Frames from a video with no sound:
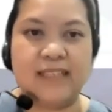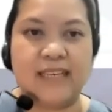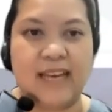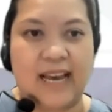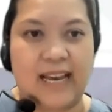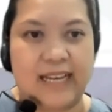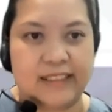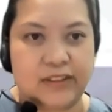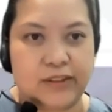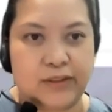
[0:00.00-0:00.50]

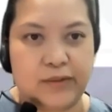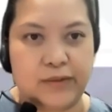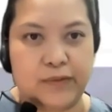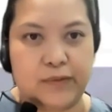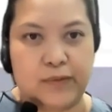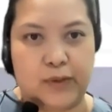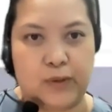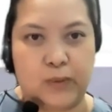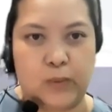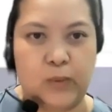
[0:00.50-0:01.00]
As a
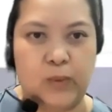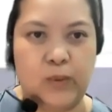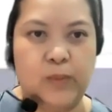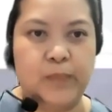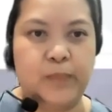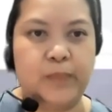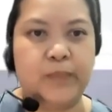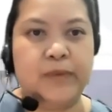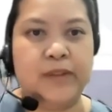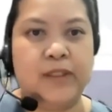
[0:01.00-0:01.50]
review,
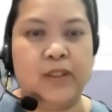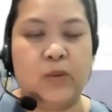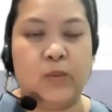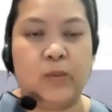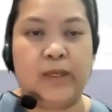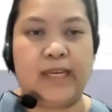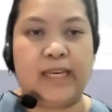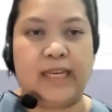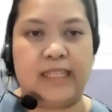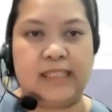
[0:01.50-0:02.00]

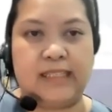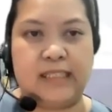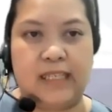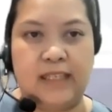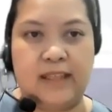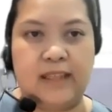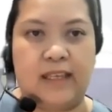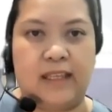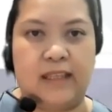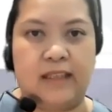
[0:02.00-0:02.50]
we can
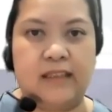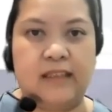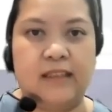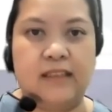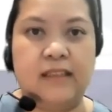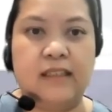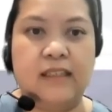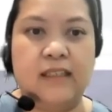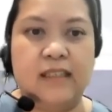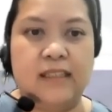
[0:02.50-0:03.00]
see that
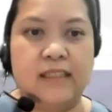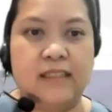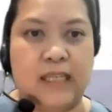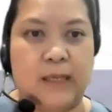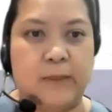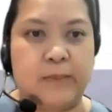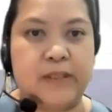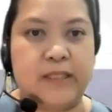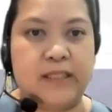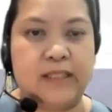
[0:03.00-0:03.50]

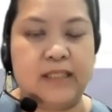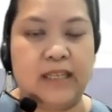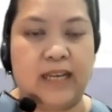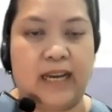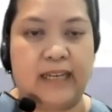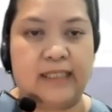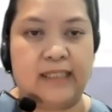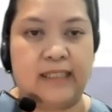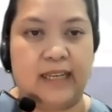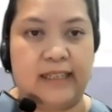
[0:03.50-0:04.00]
sepsis
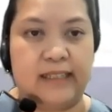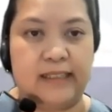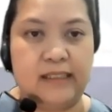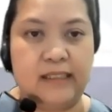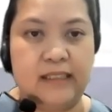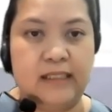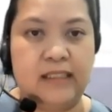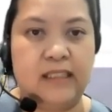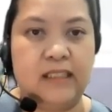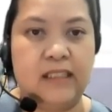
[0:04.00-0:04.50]

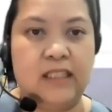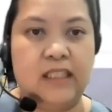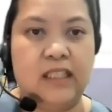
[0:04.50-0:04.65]
guidelines